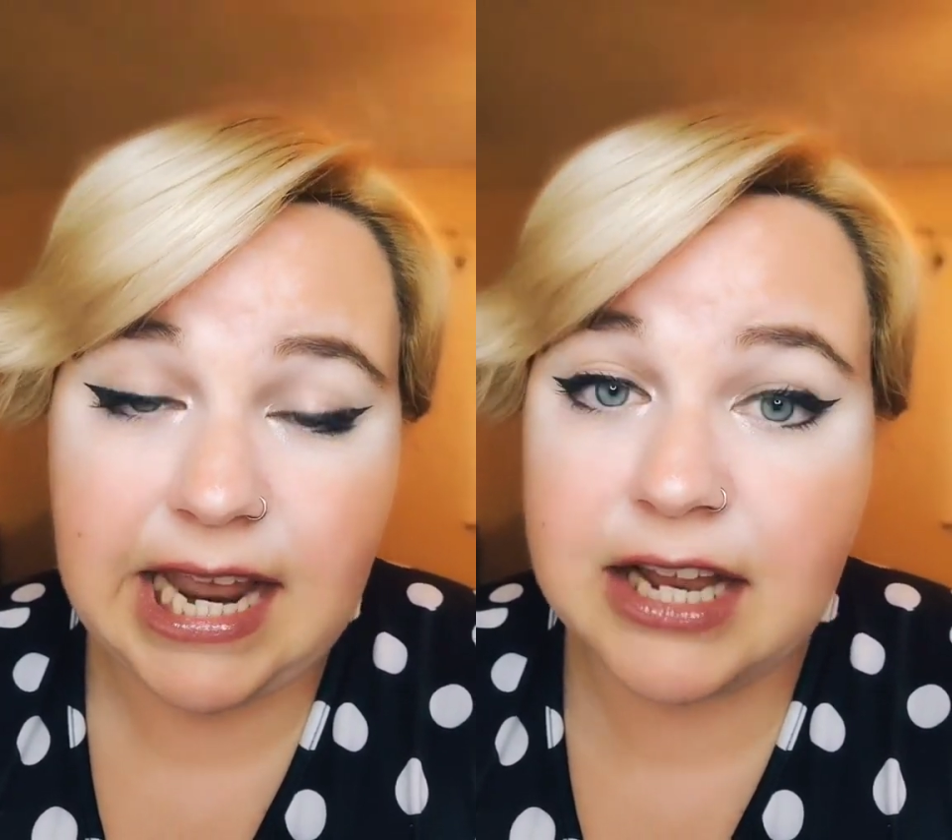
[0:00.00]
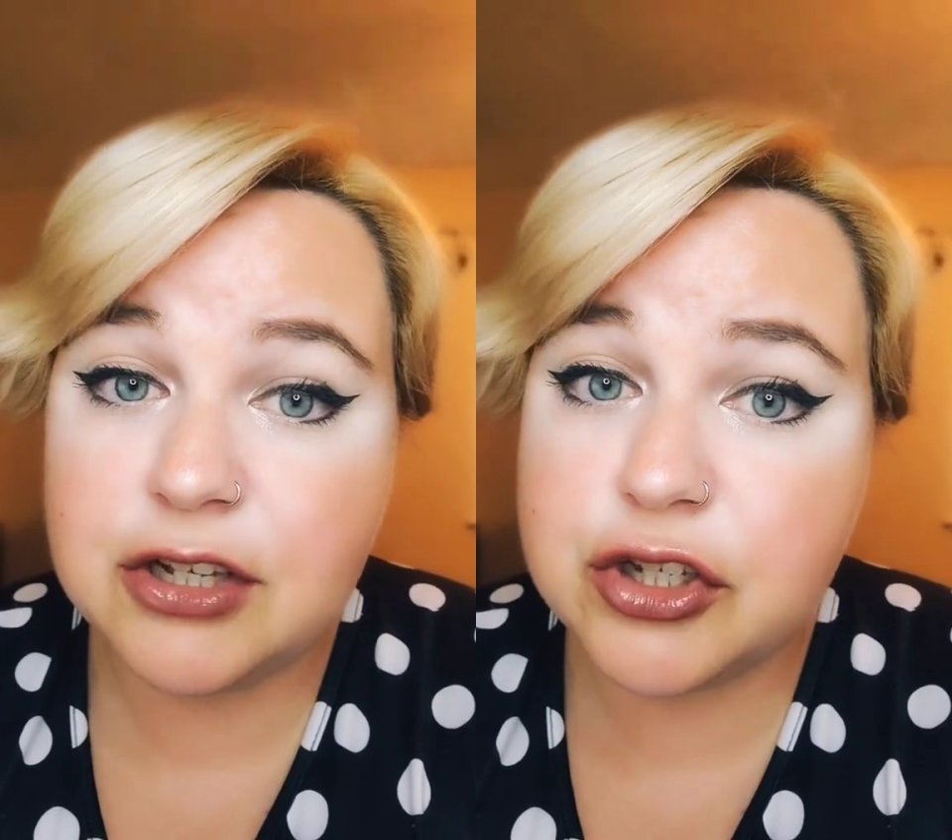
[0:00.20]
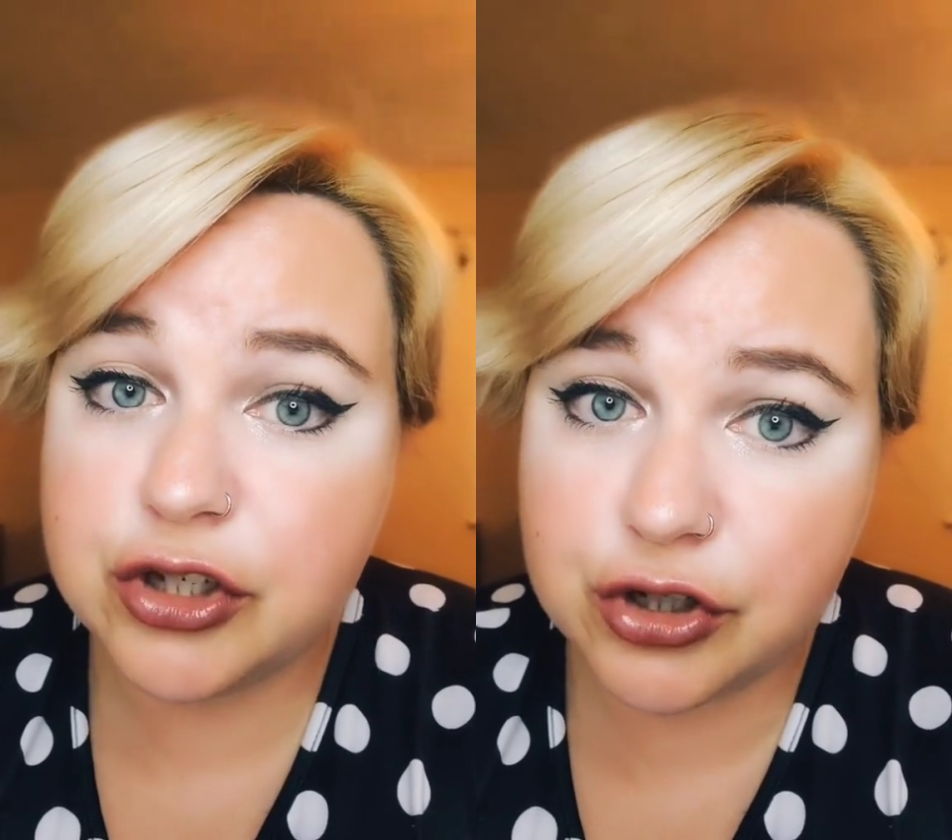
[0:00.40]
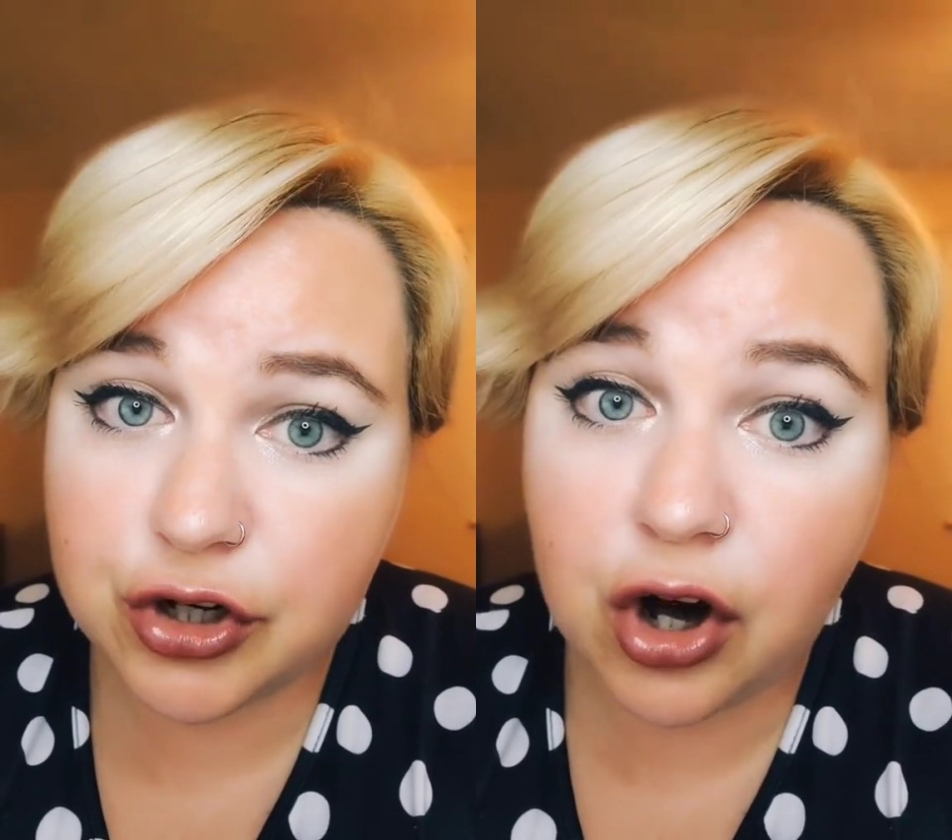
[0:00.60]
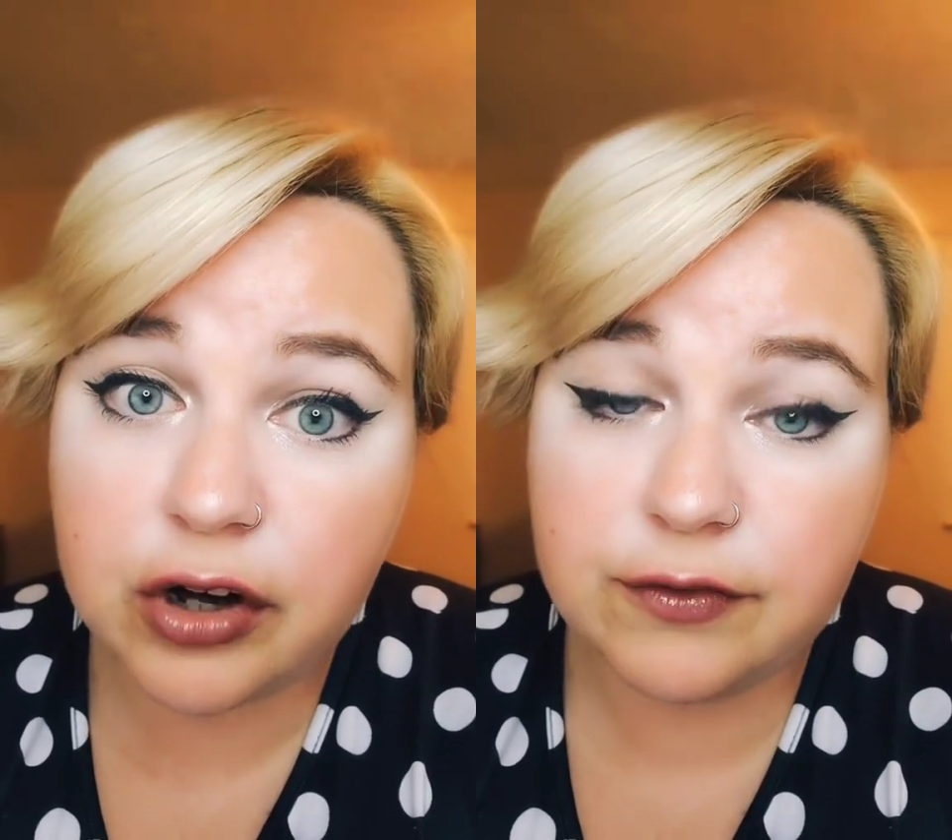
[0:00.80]
and
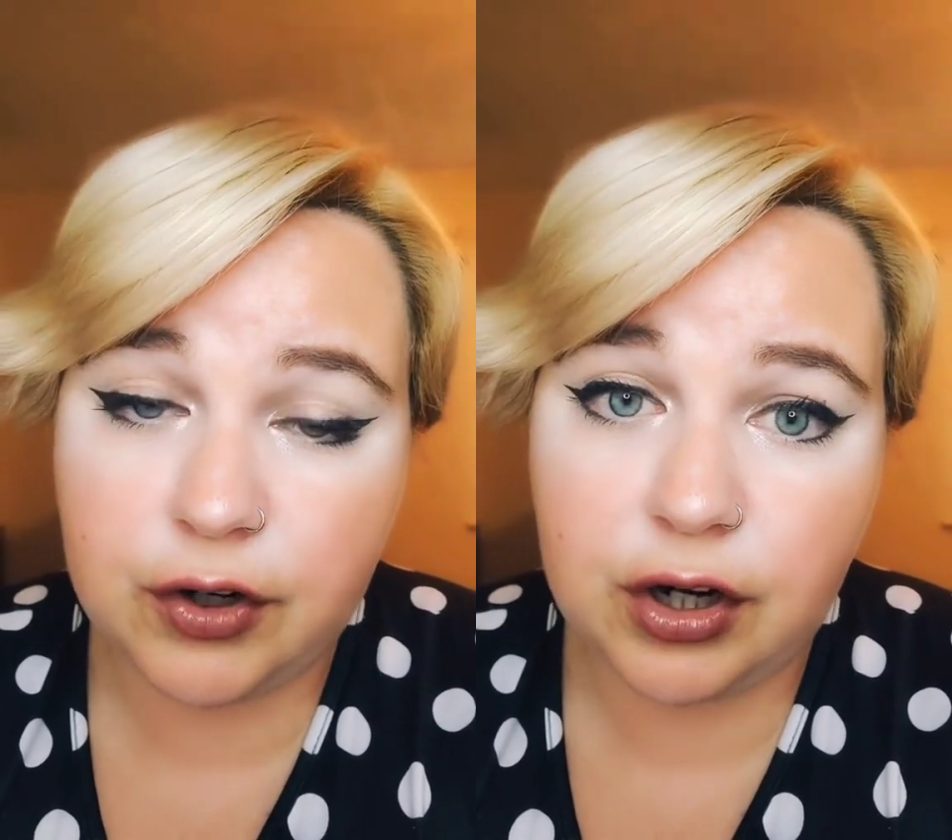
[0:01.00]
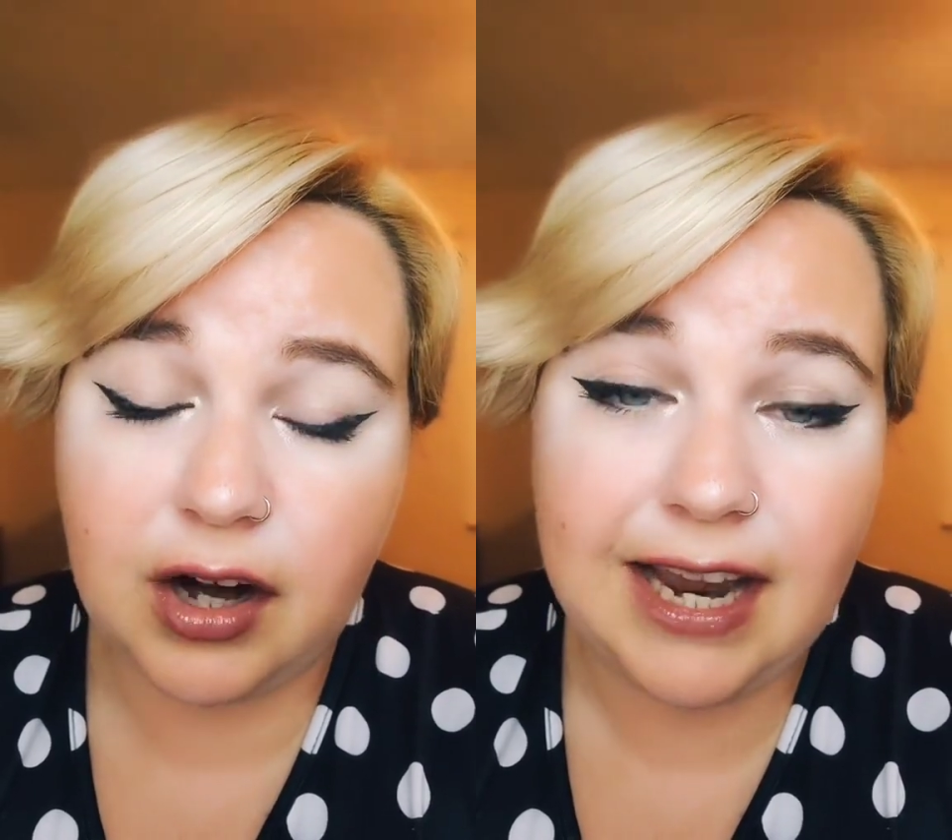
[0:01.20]
starve her